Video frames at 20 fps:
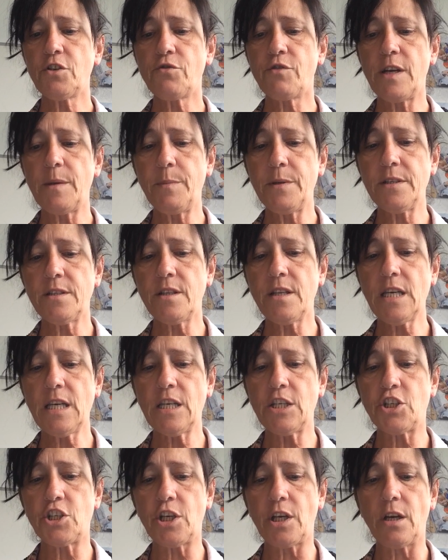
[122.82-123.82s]
creep into the
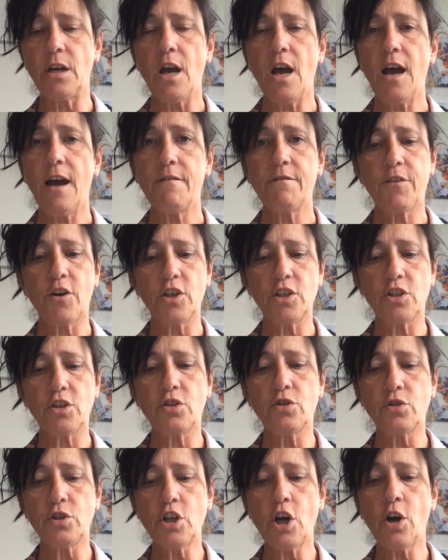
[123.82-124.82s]
kitchen and find a
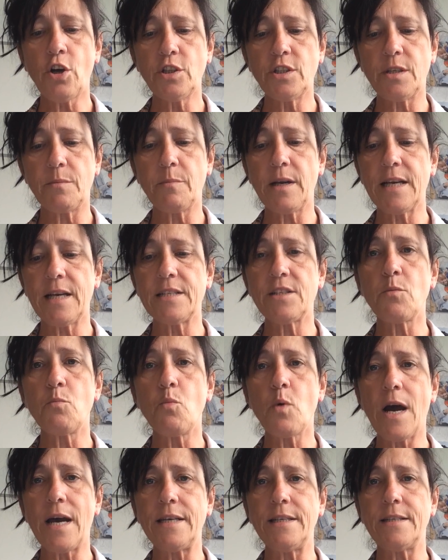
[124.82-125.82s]
good hiding place and
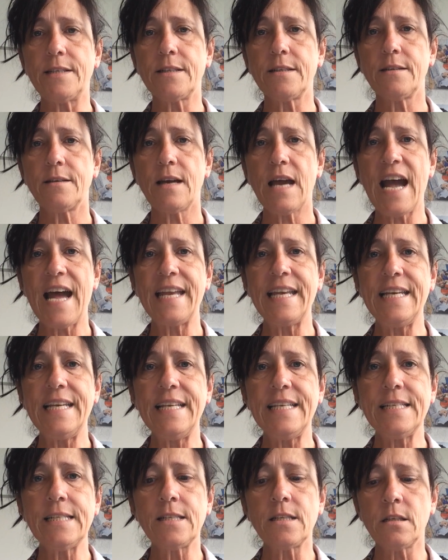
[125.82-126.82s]
wait and
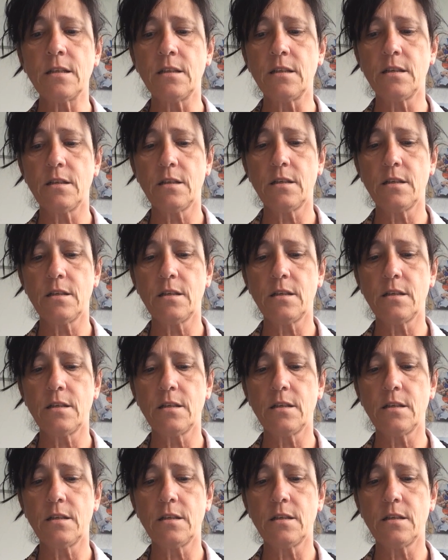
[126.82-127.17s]
listen.